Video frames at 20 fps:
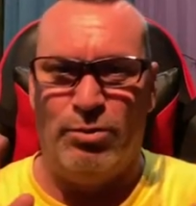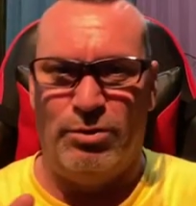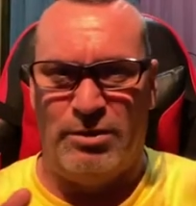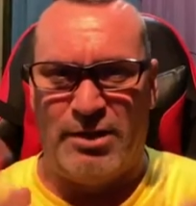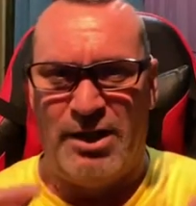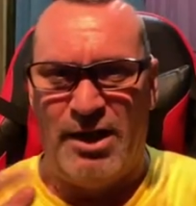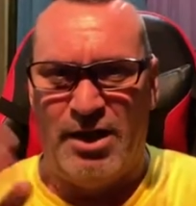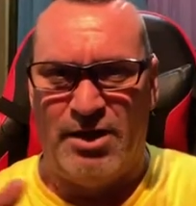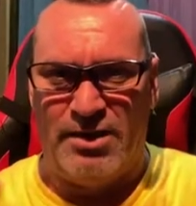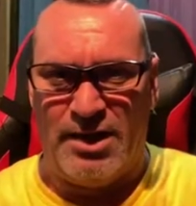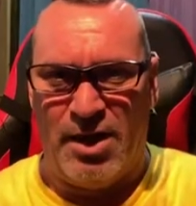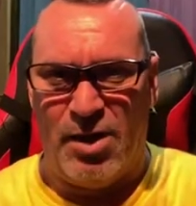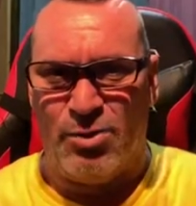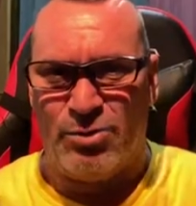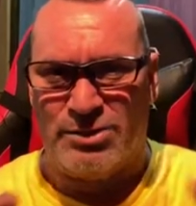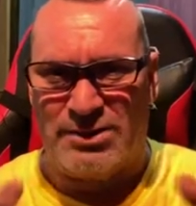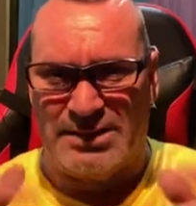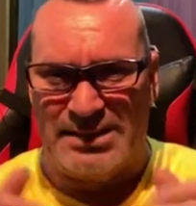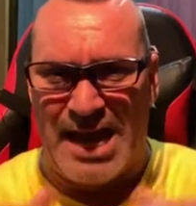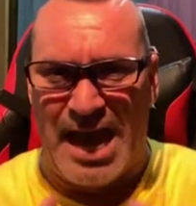Here they
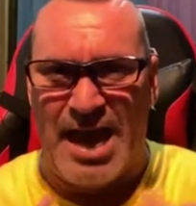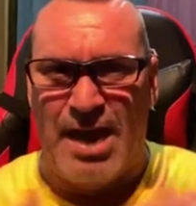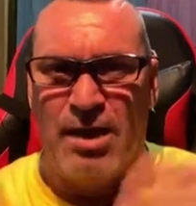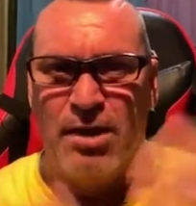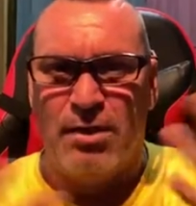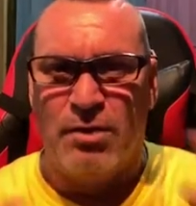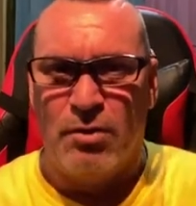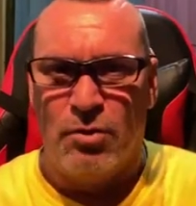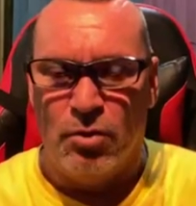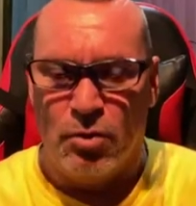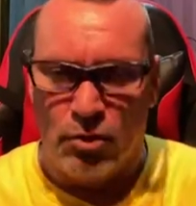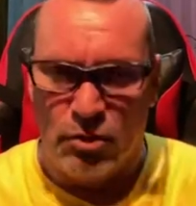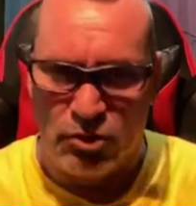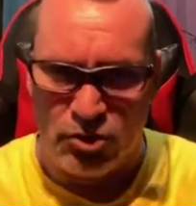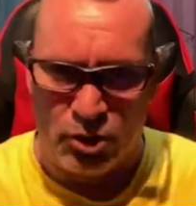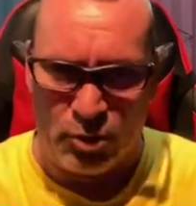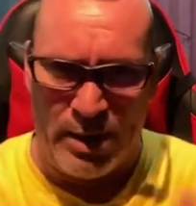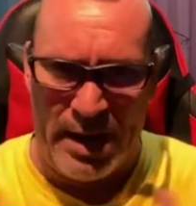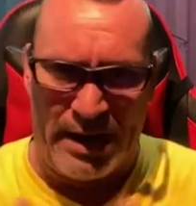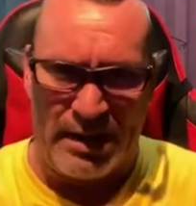don't say
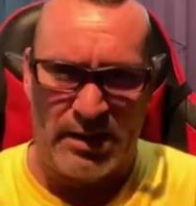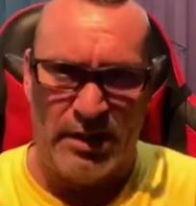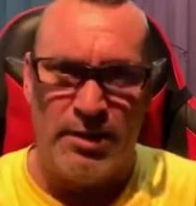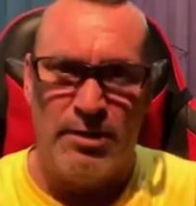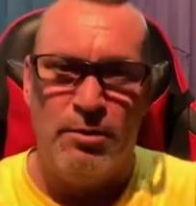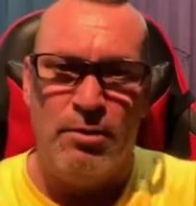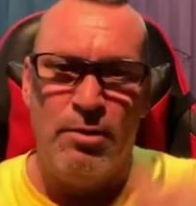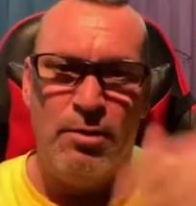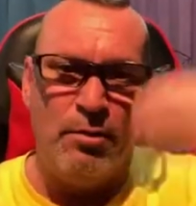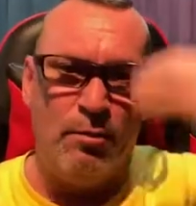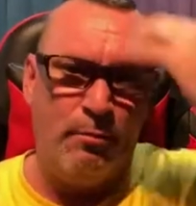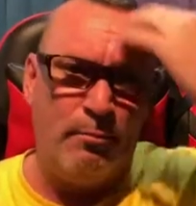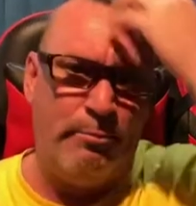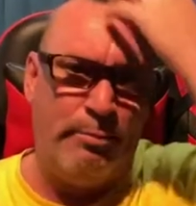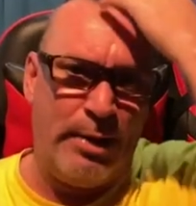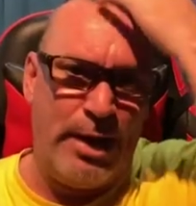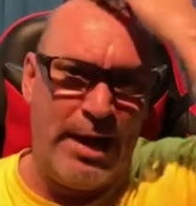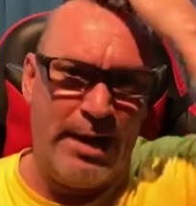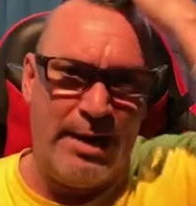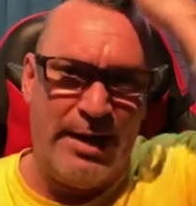directly,
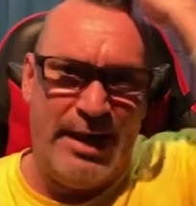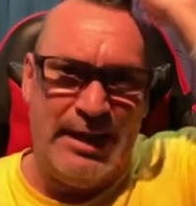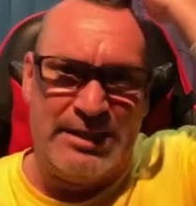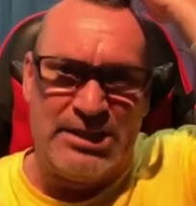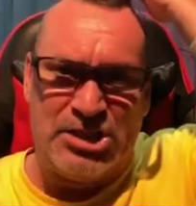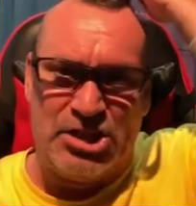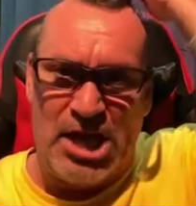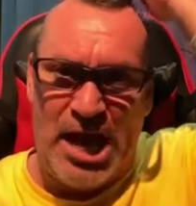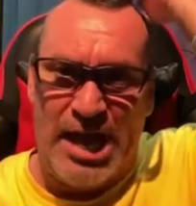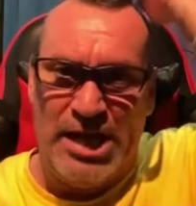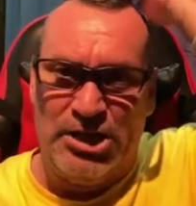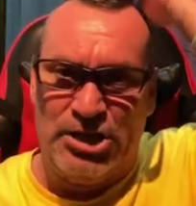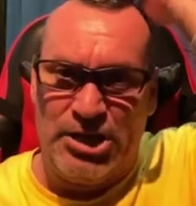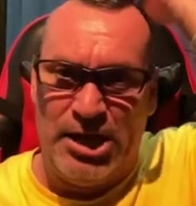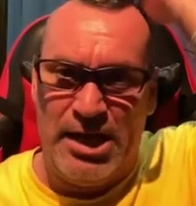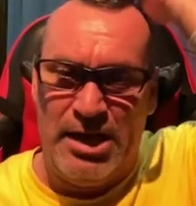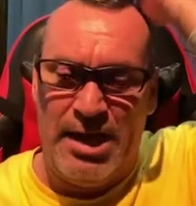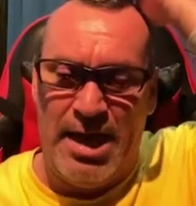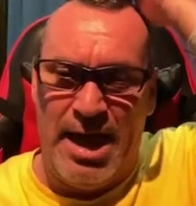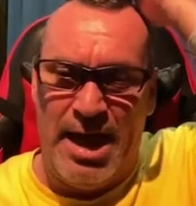but it's changing.